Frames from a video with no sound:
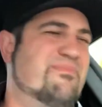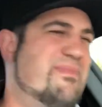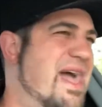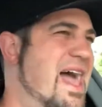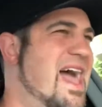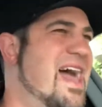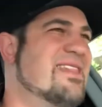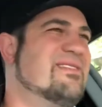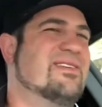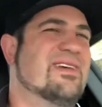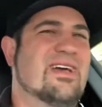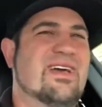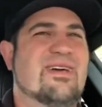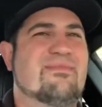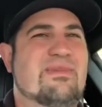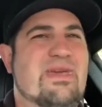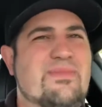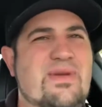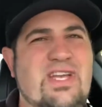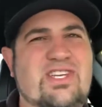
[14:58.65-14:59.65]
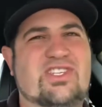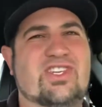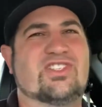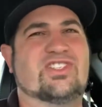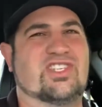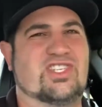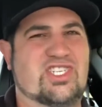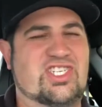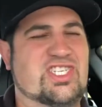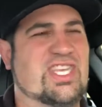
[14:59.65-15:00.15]
man, maybe I should
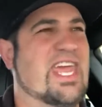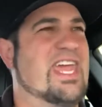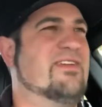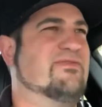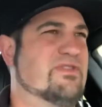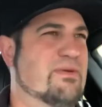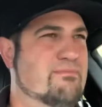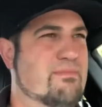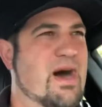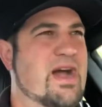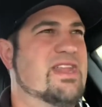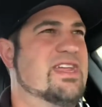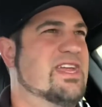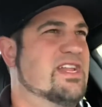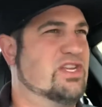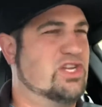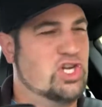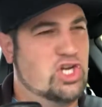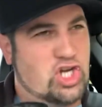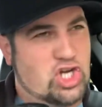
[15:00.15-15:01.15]
have just saved the money and